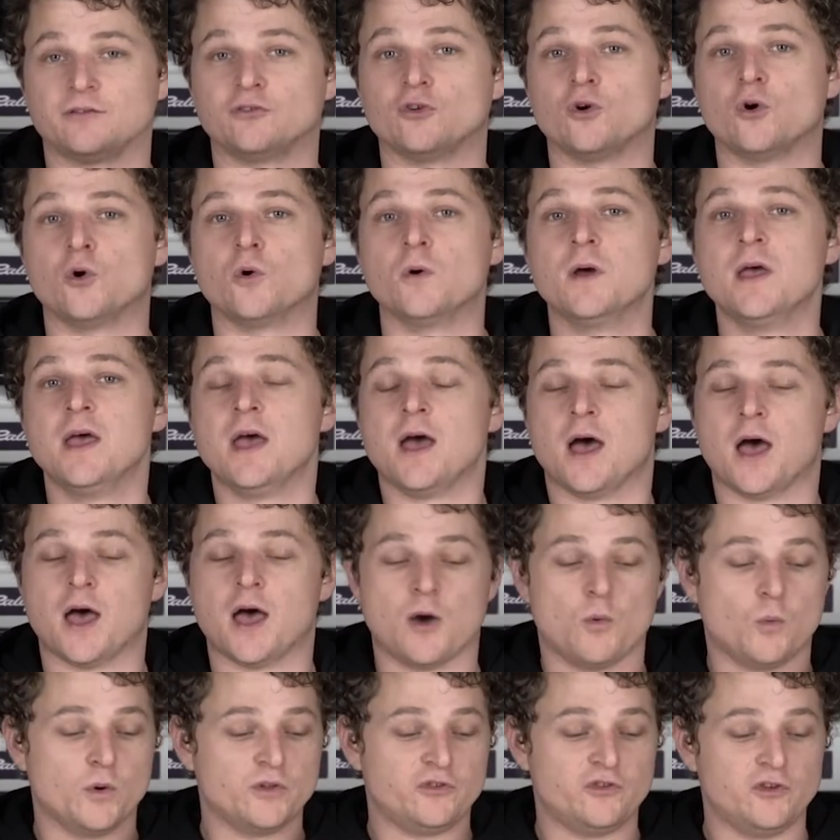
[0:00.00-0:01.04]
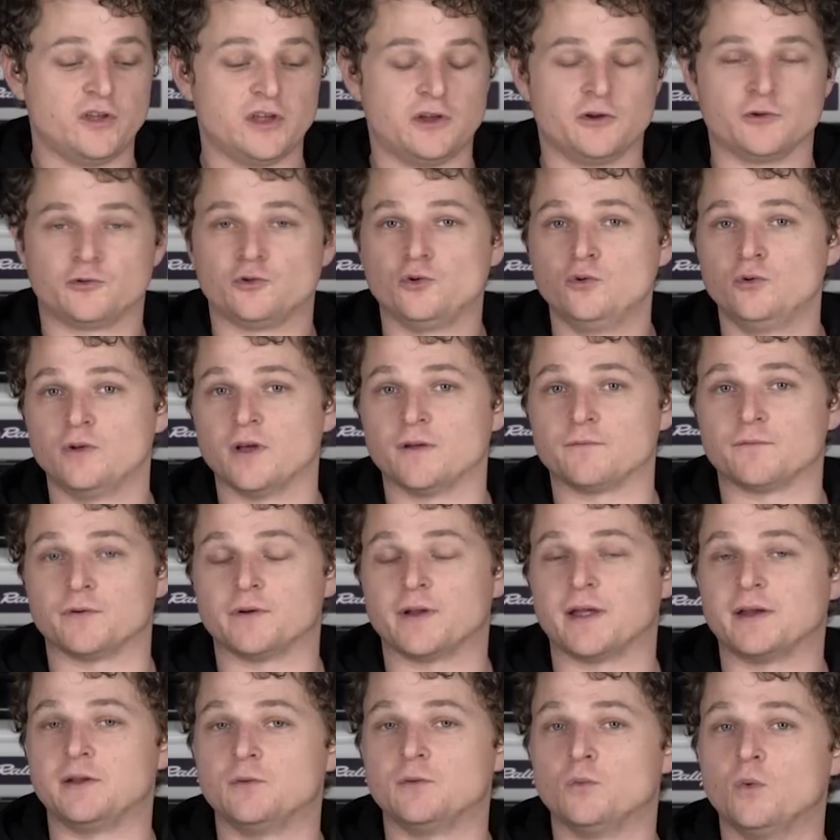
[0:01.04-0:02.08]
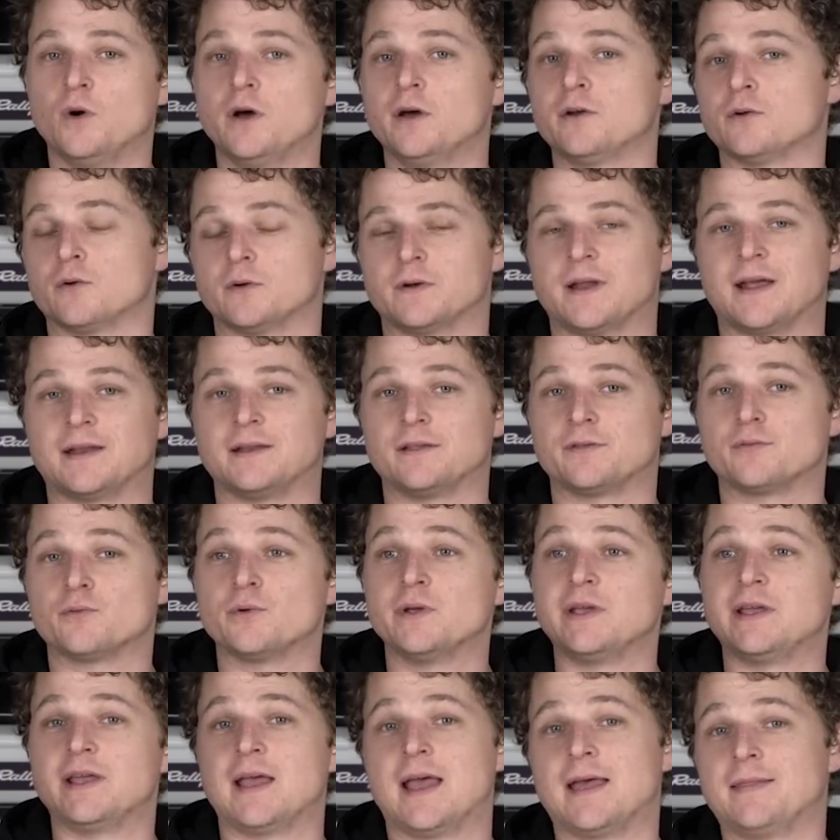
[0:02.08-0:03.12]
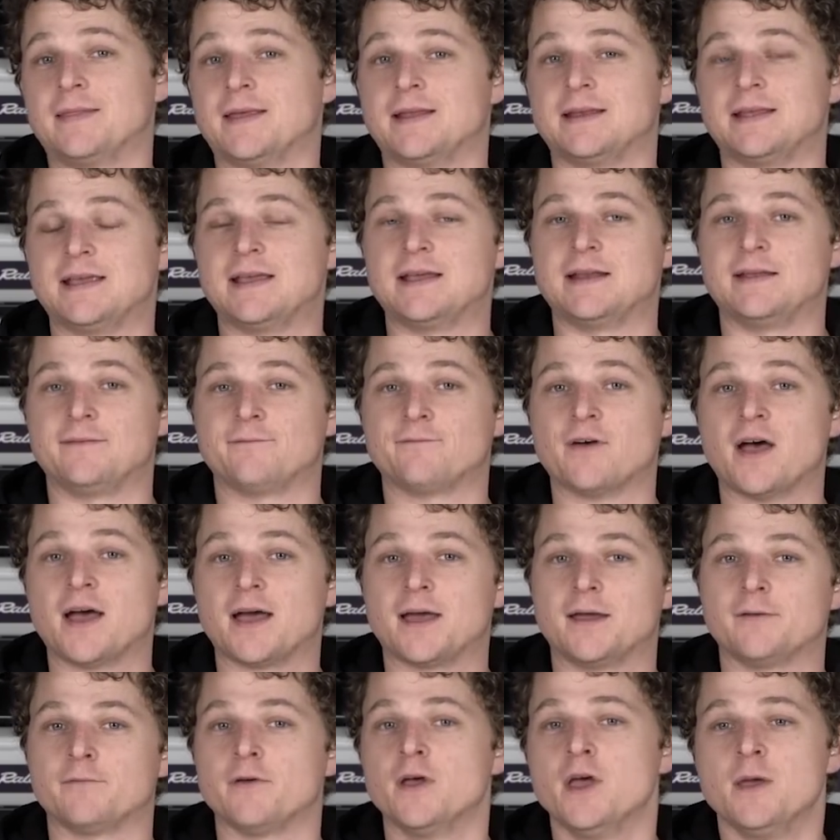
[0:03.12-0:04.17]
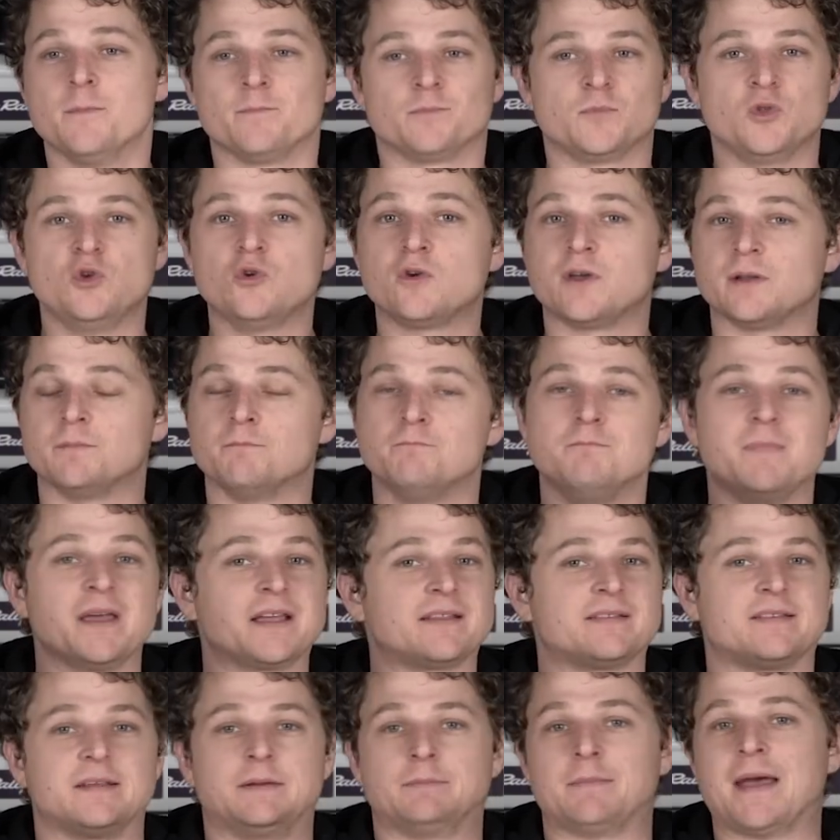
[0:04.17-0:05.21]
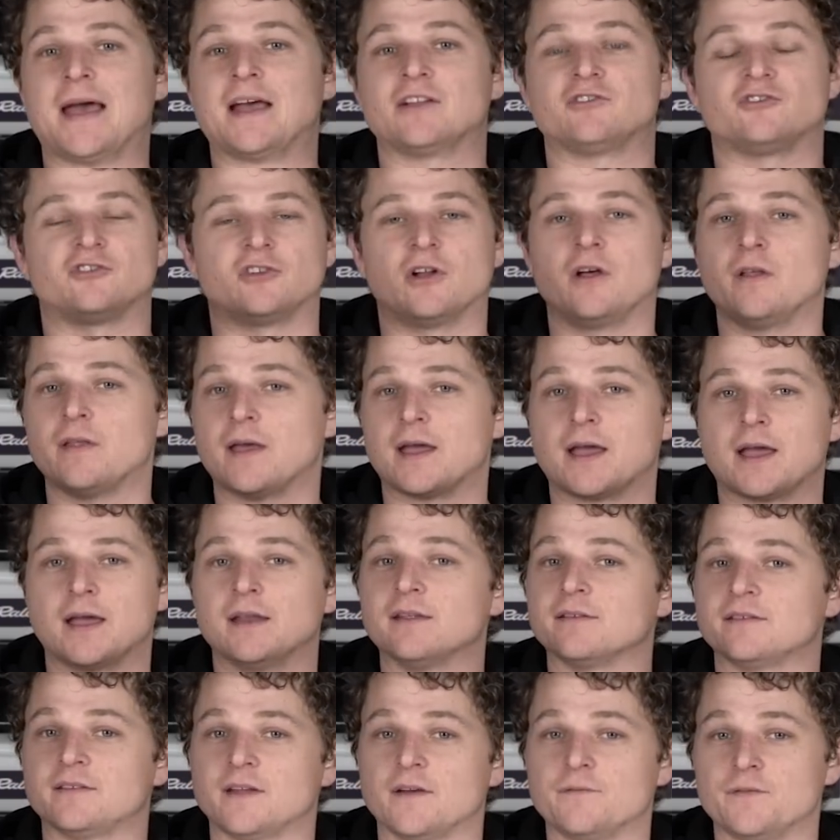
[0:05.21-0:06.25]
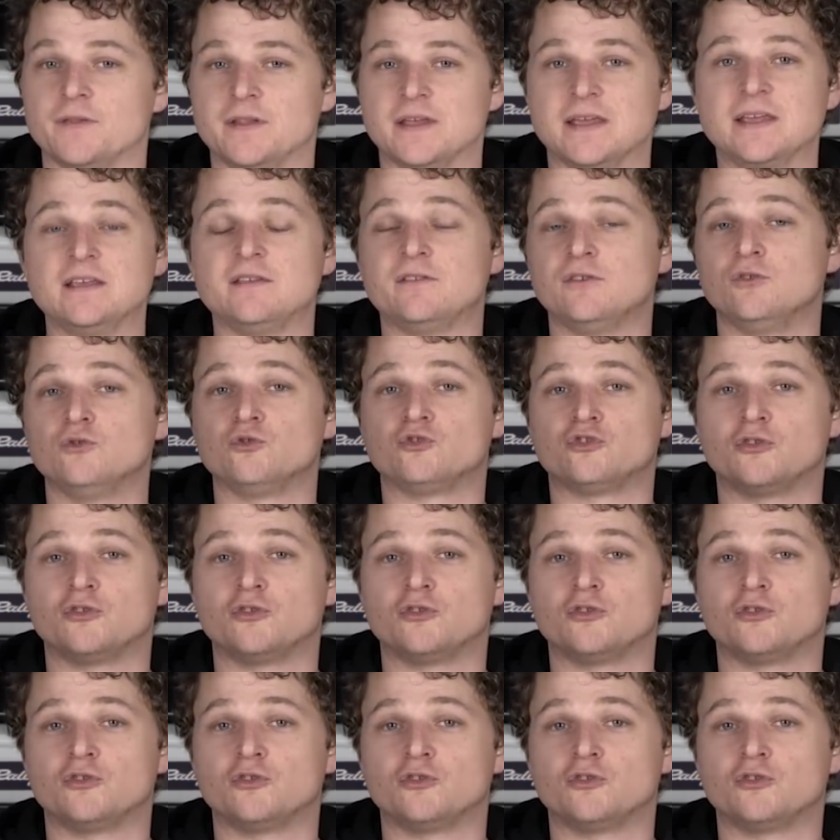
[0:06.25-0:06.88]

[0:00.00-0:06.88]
So once you get your tune done for 91 or 93 and then E85, you can mix and match and all that kind of stuff, and the ECU